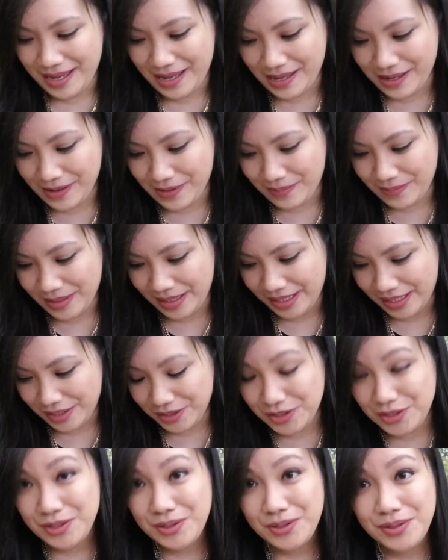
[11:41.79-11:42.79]
And I'll
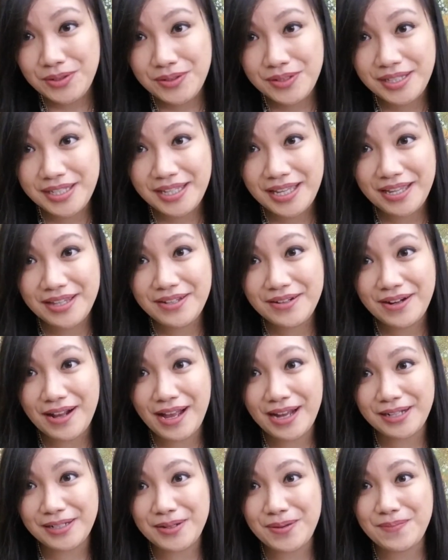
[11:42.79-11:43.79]
show you the other
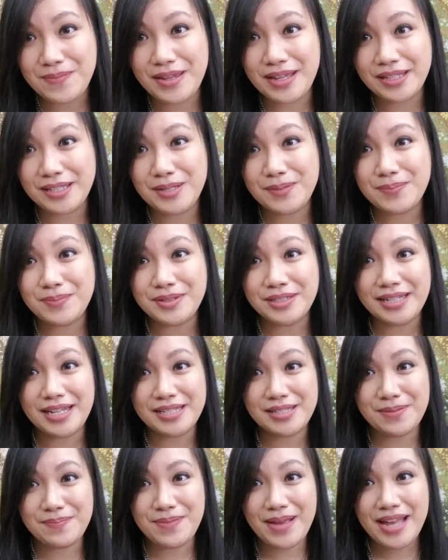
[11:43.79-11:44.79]
item that he put
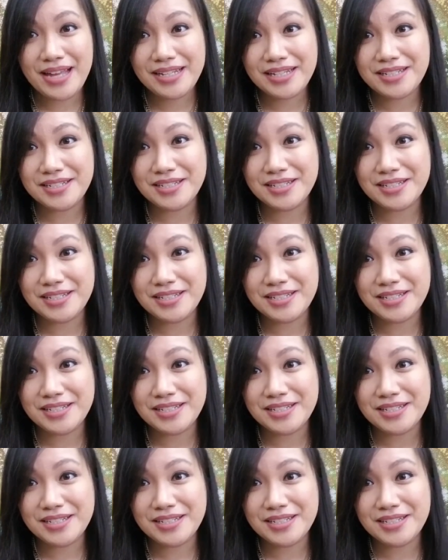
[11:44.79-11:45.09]
as a package